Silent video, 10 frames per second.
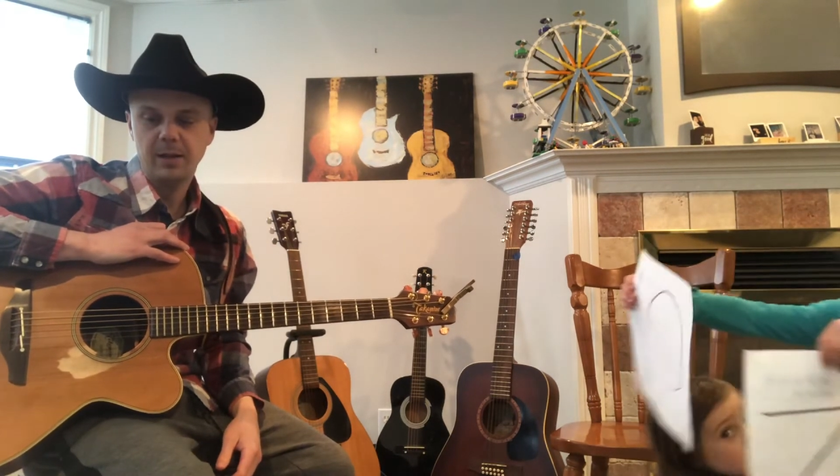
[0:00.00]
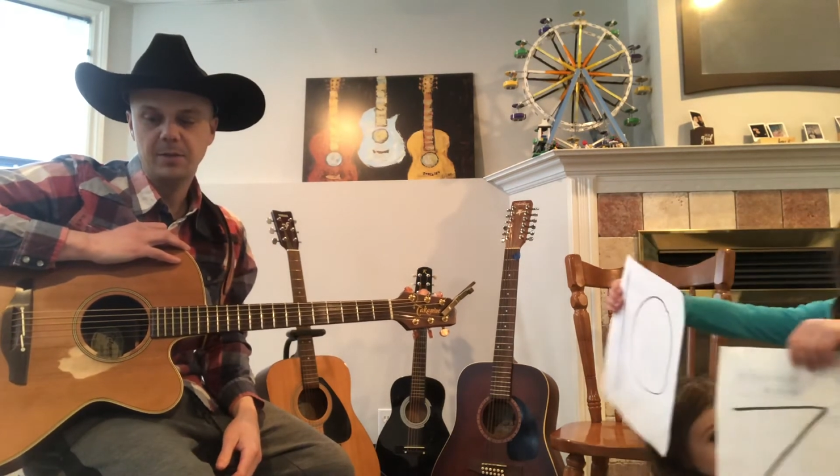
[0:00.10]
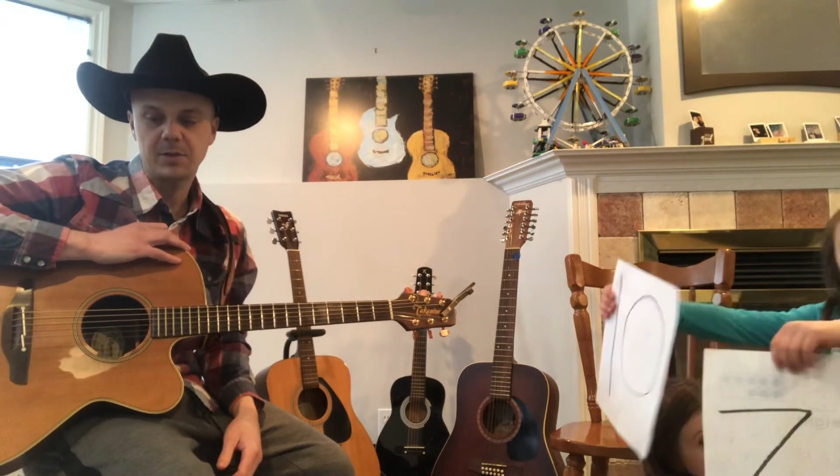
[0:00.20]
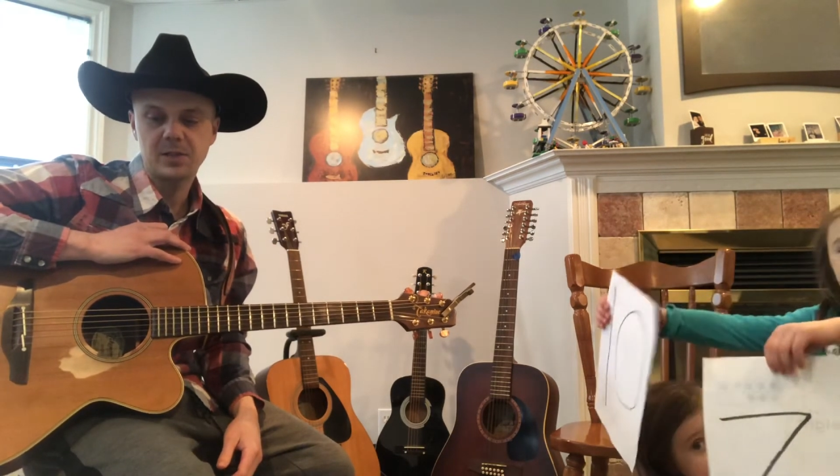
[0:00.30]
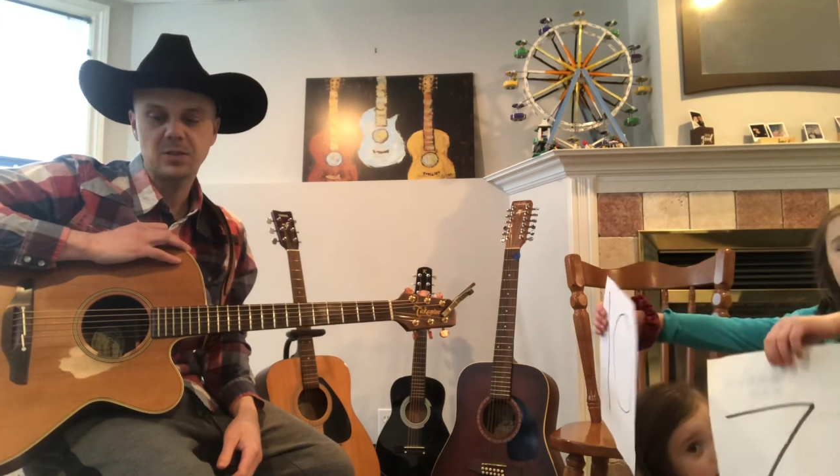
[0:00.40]

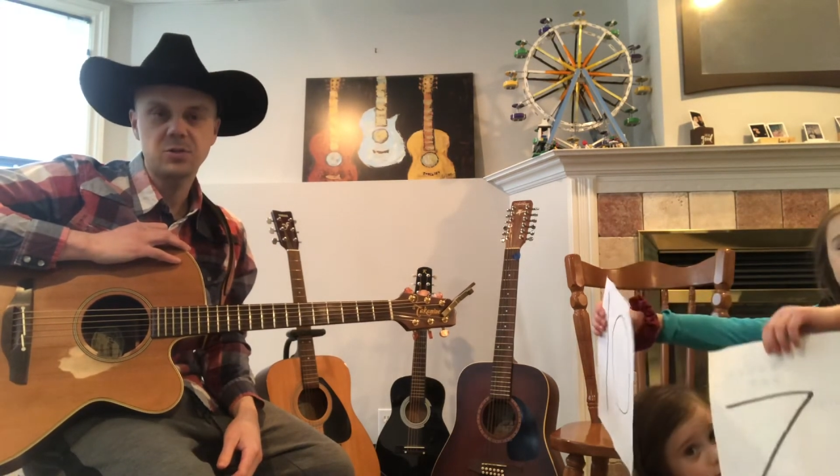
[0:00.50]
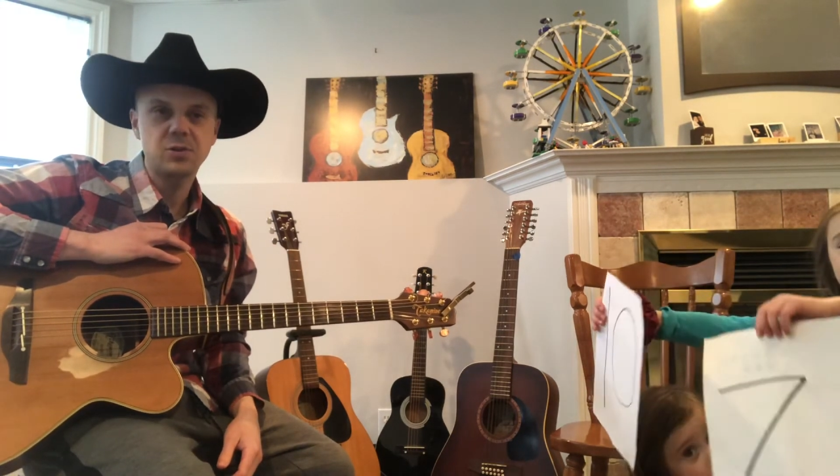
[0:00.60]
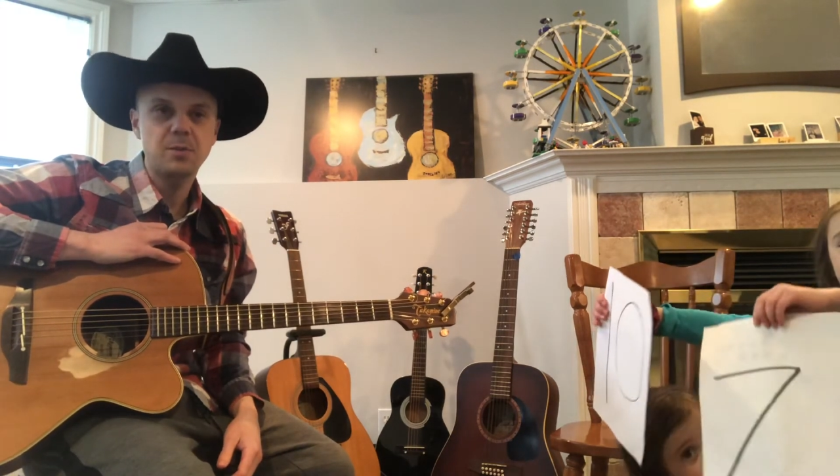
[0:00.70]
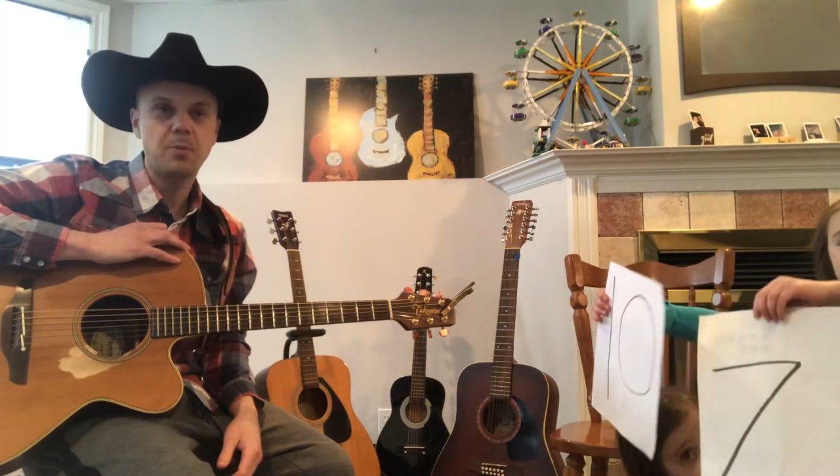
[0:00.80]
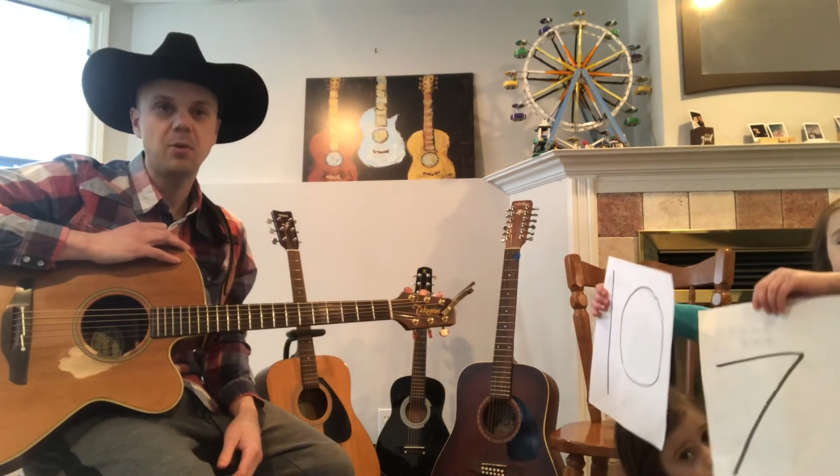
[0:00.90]
For
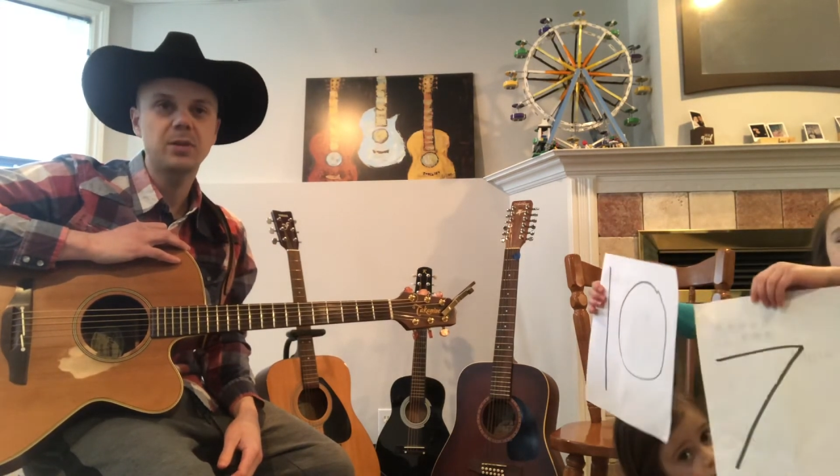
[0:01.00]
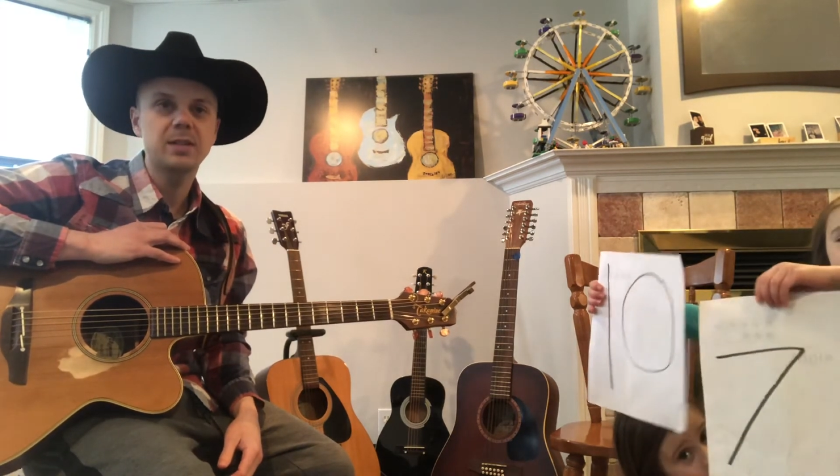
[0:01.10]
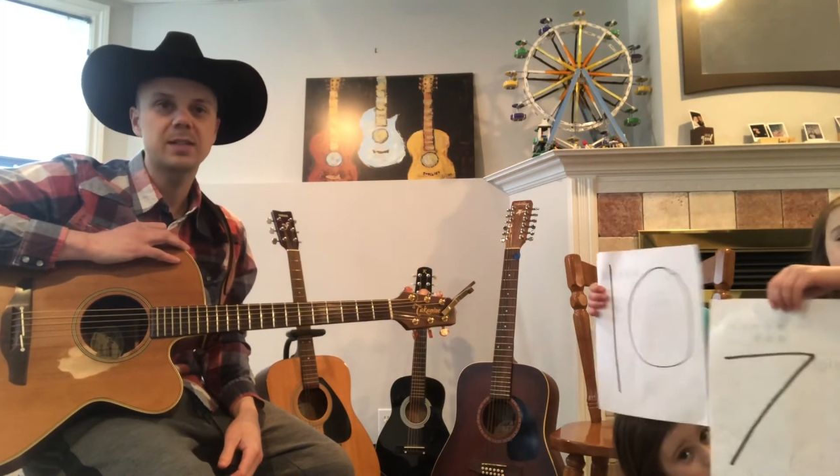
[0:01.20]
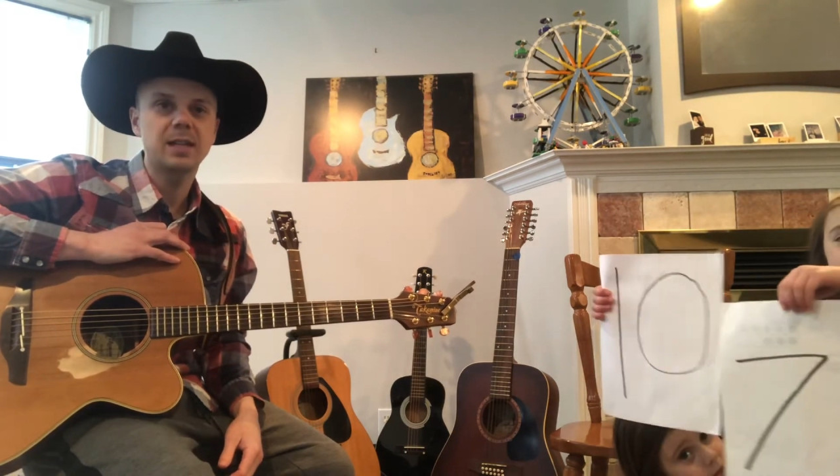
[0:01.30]
social importance,